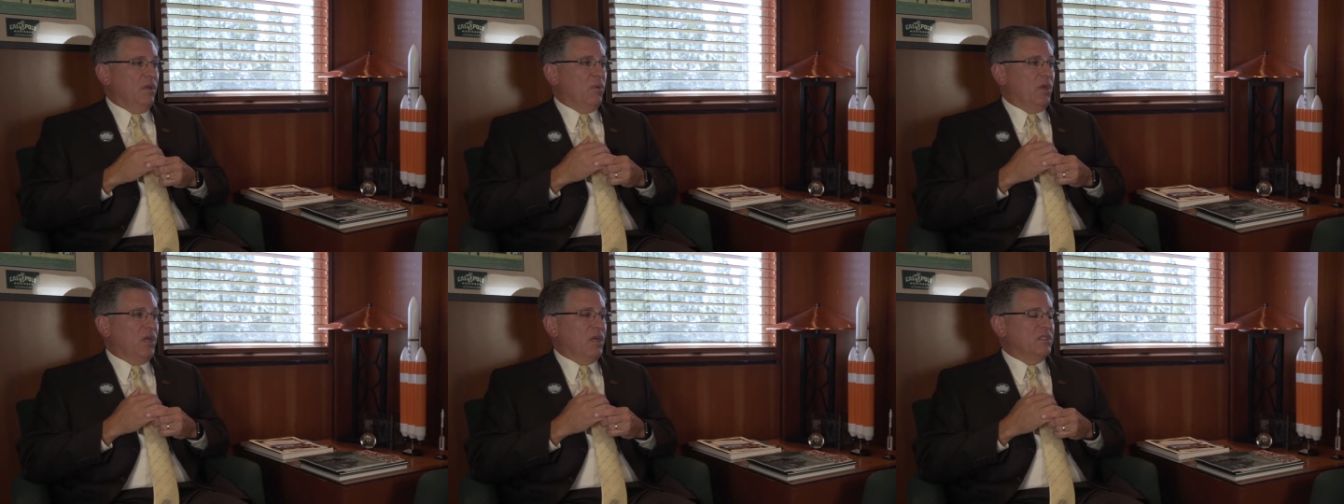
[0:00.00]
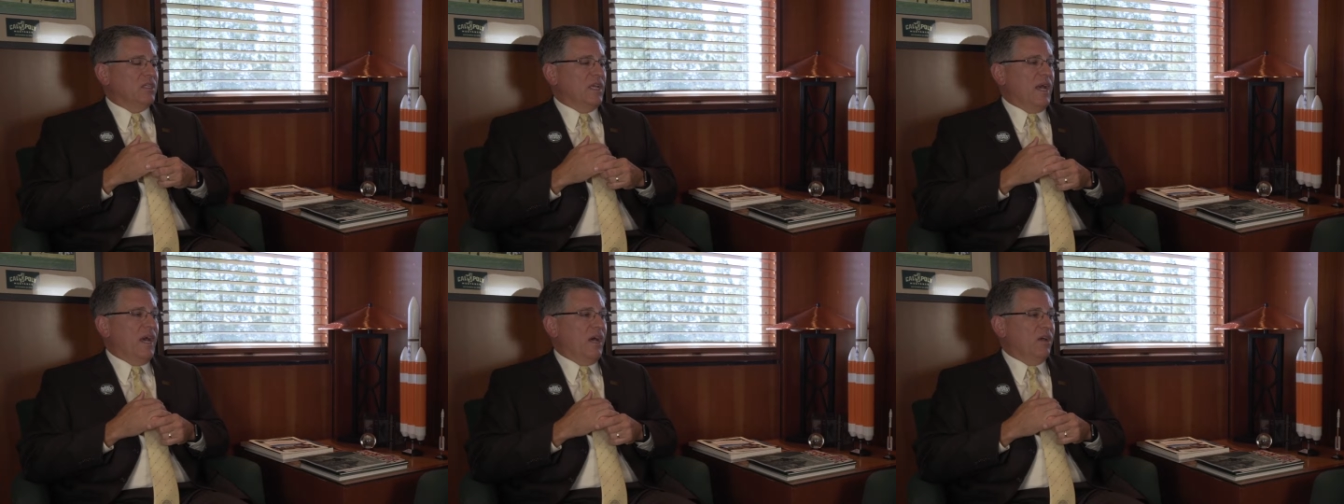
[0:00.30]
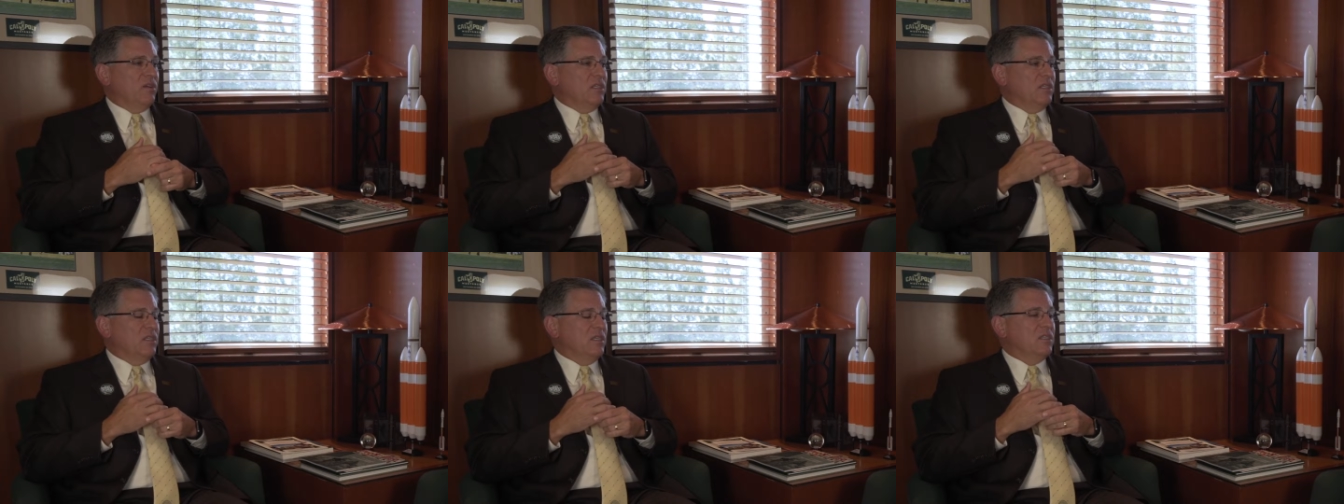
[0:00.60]
because
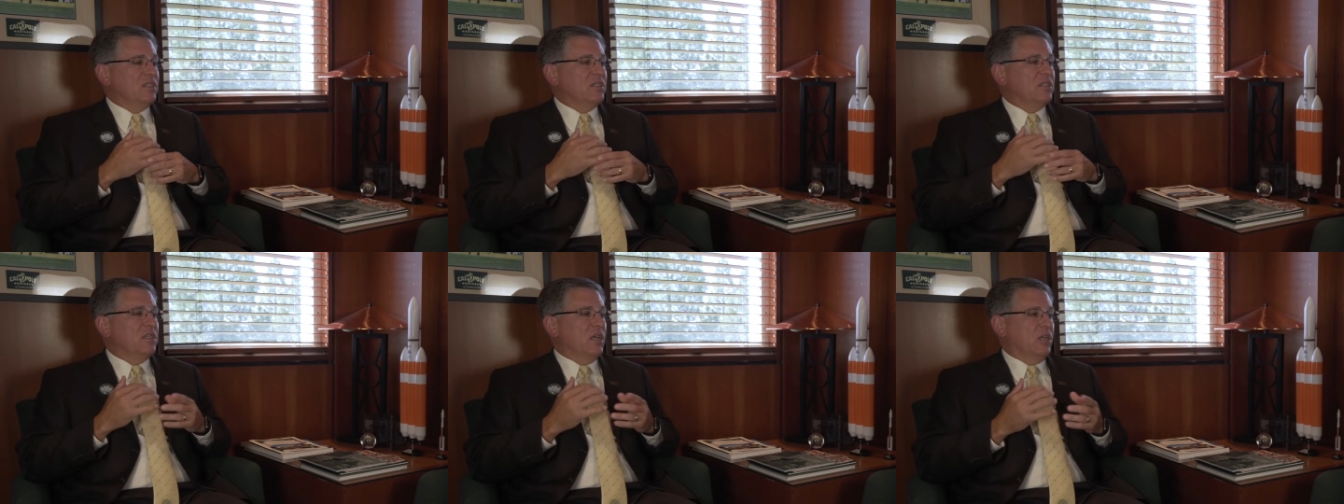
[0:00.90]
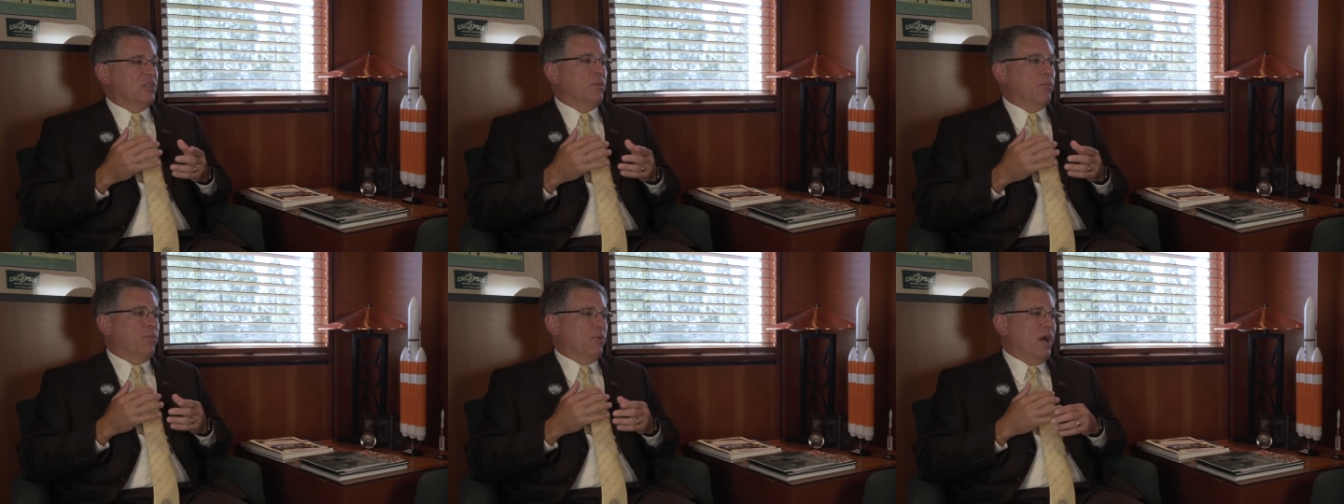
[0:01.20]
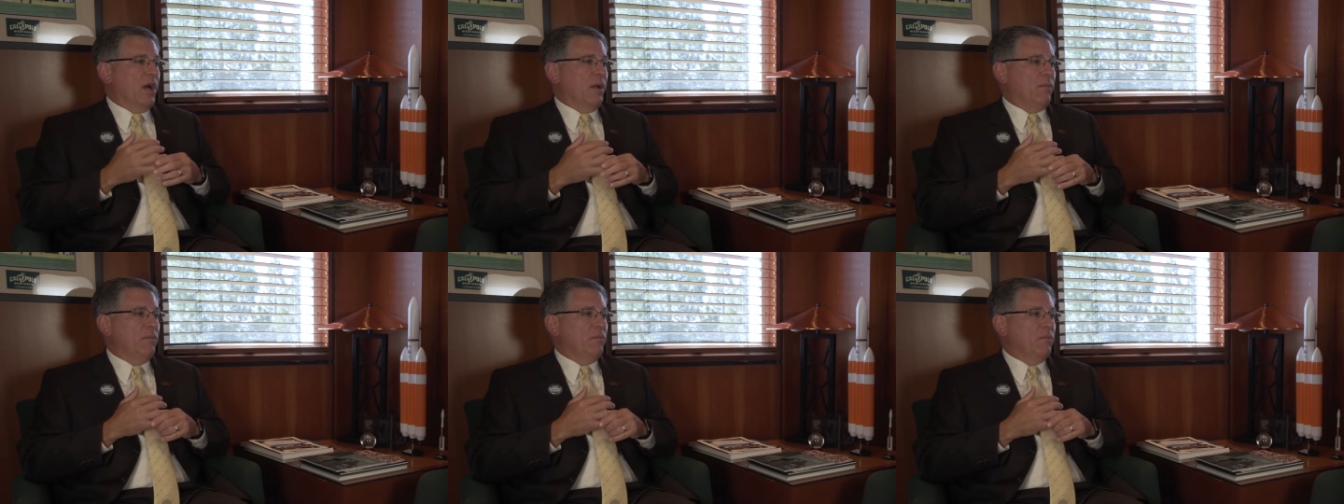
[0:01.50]
housing is such a
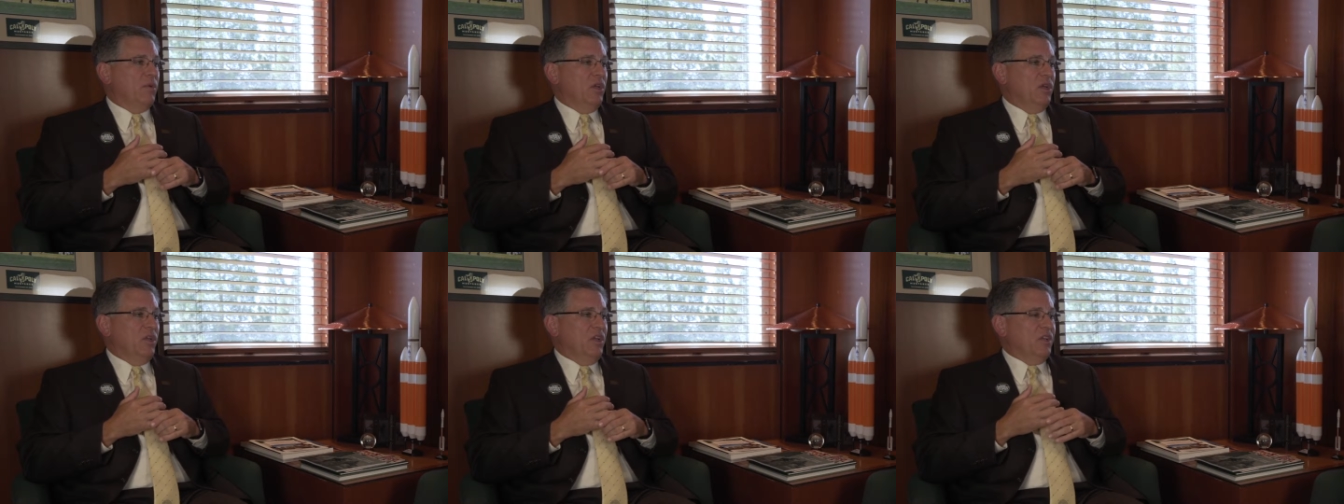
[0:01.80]
problem.